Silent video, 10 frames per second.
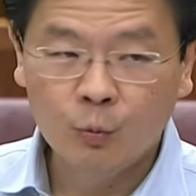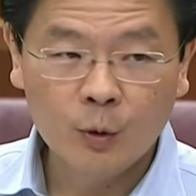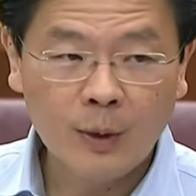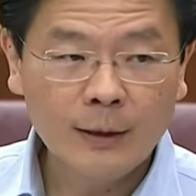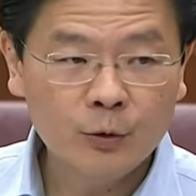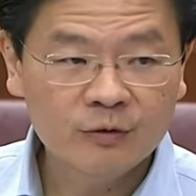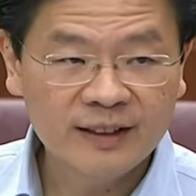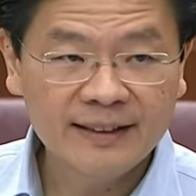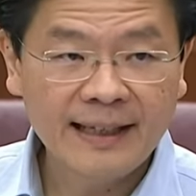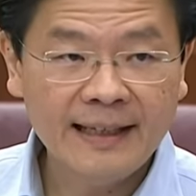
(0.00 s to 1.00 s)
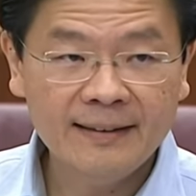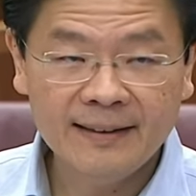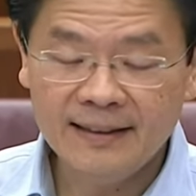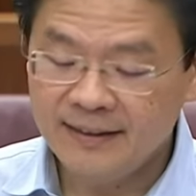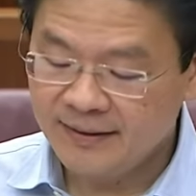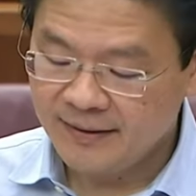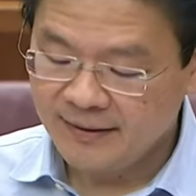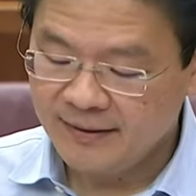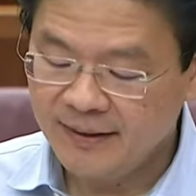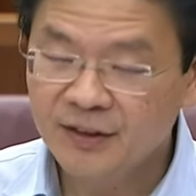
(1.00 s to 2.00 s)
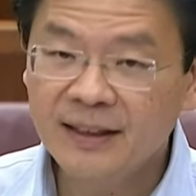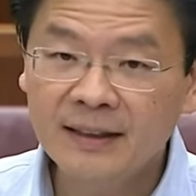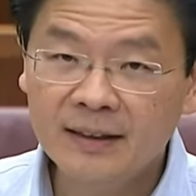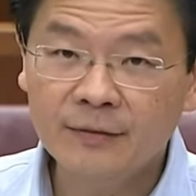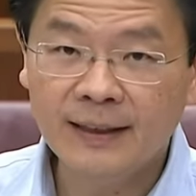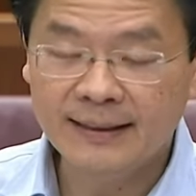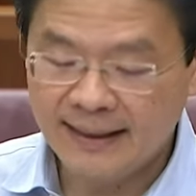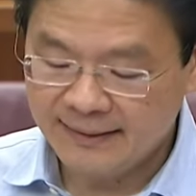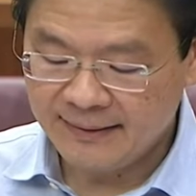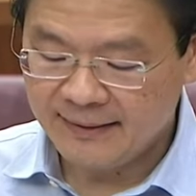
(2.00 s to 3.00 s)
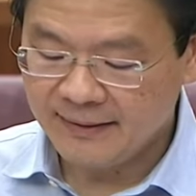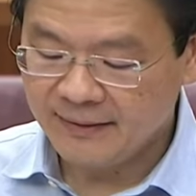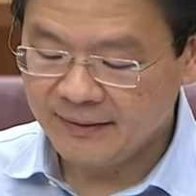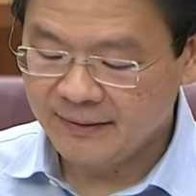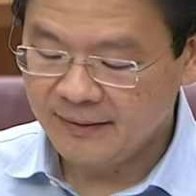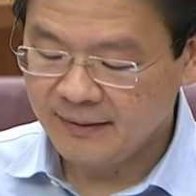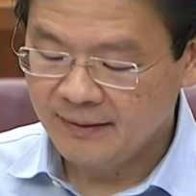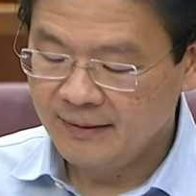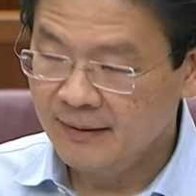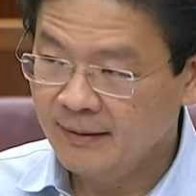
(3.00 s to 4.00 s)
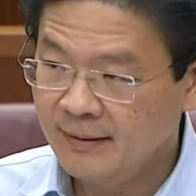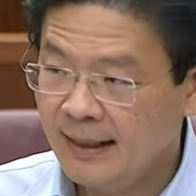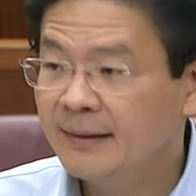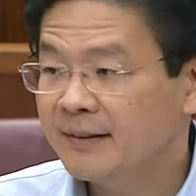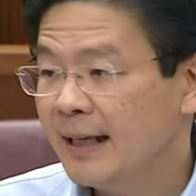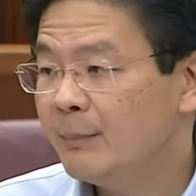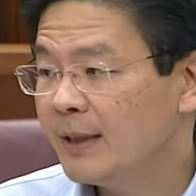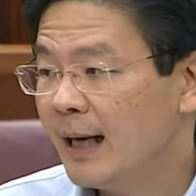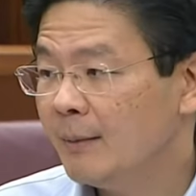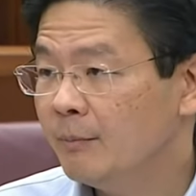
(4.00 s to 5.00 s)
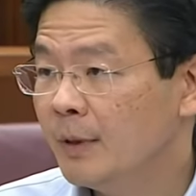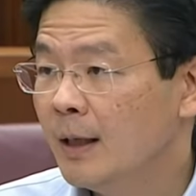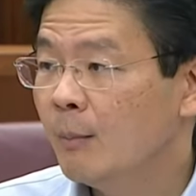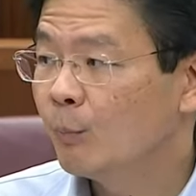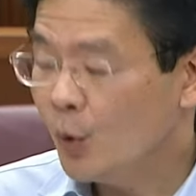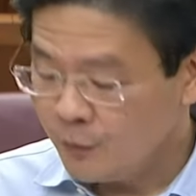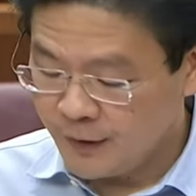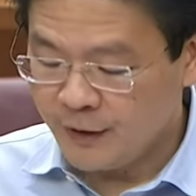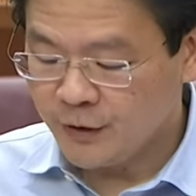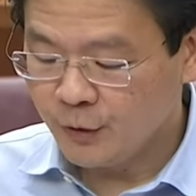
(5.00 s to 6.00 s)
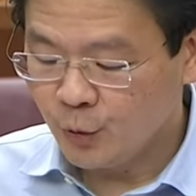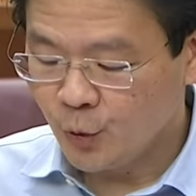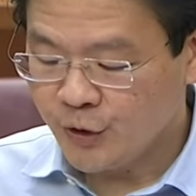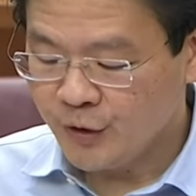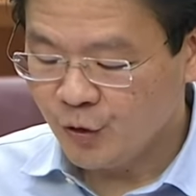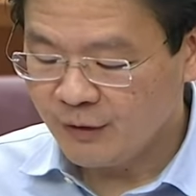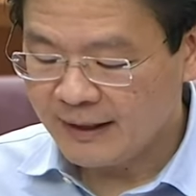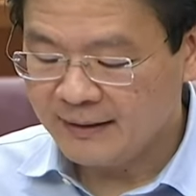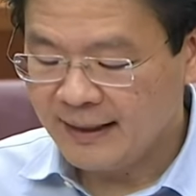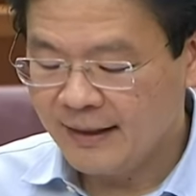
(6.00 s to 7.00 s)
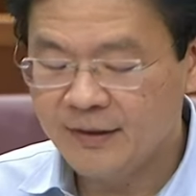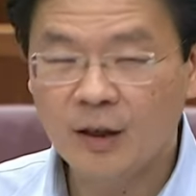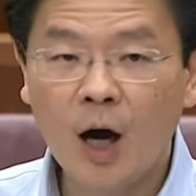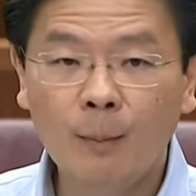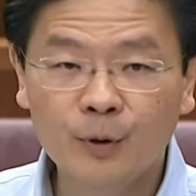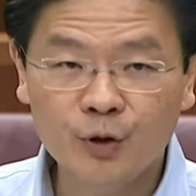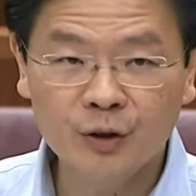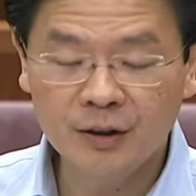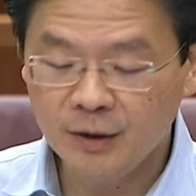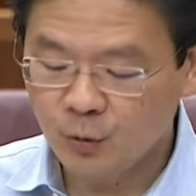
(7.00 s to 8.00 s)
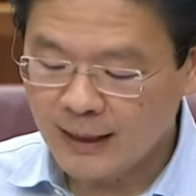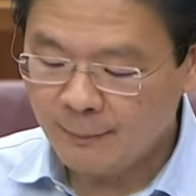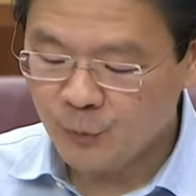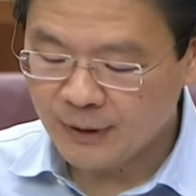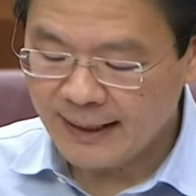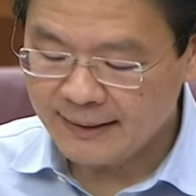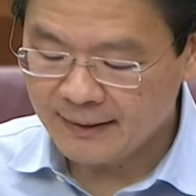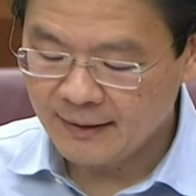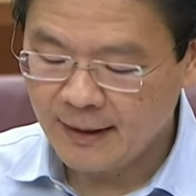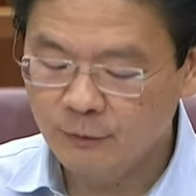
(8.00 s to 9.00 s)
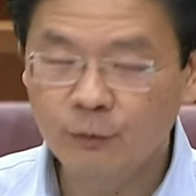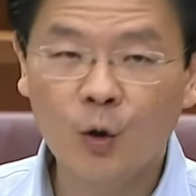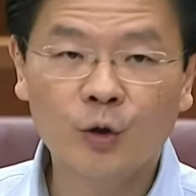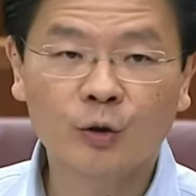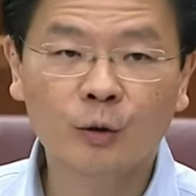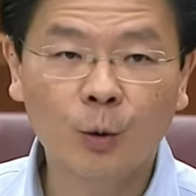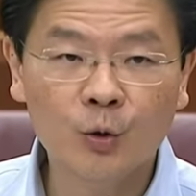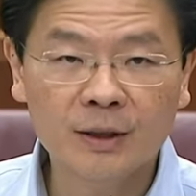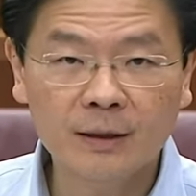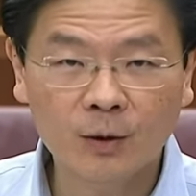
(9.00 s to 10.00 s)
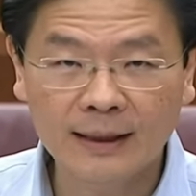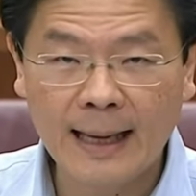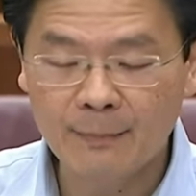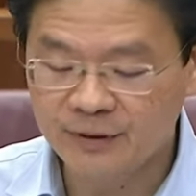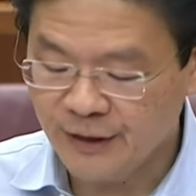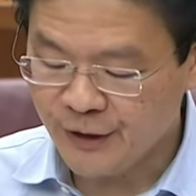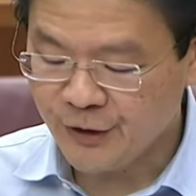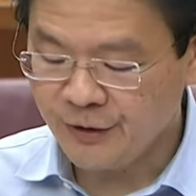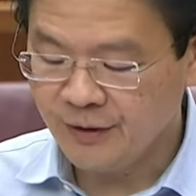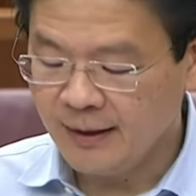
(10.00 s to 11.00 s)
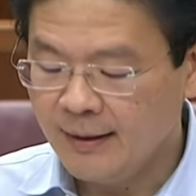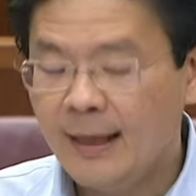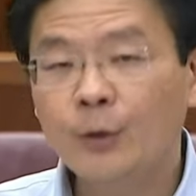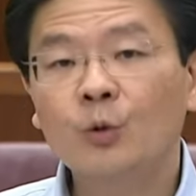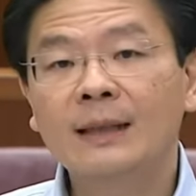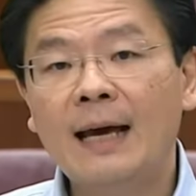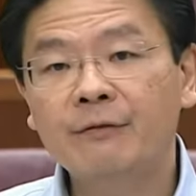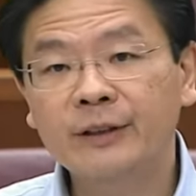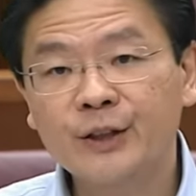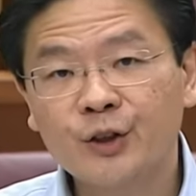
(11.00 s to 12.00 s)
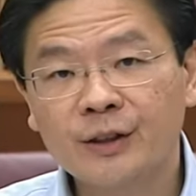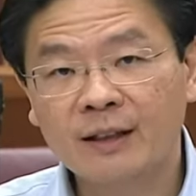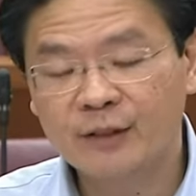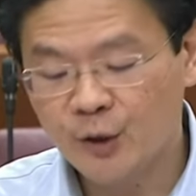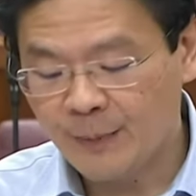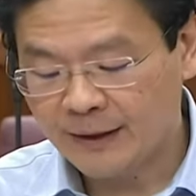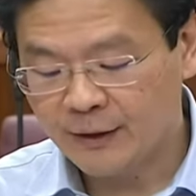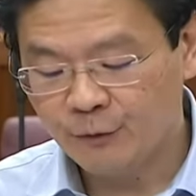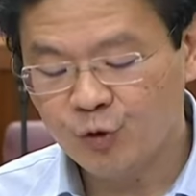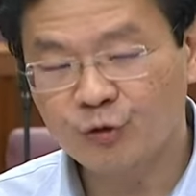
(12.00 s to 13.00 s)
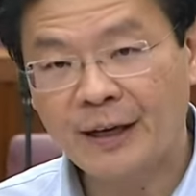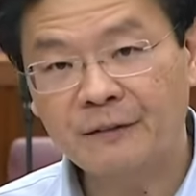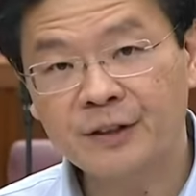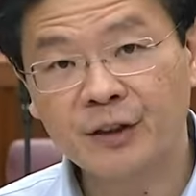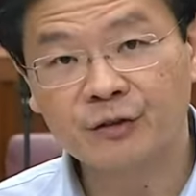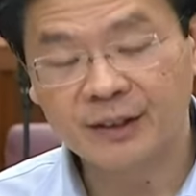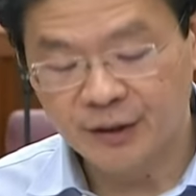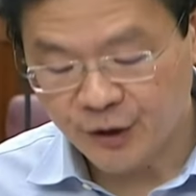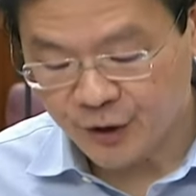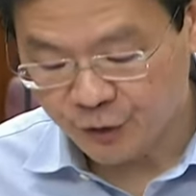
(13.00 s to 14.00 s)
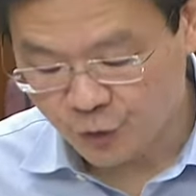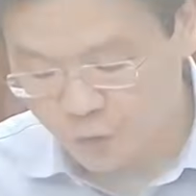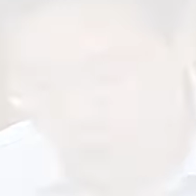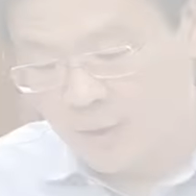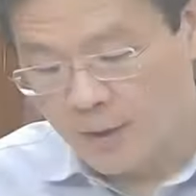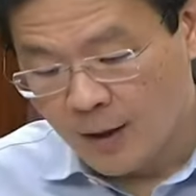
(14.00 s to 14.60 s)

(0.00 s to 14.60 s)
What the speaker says: We want to retain these distinctive identities. At the same time, both institutions recognize the opportunity to come together and forge closer collaboration and to leverage their respective strengths and traditions.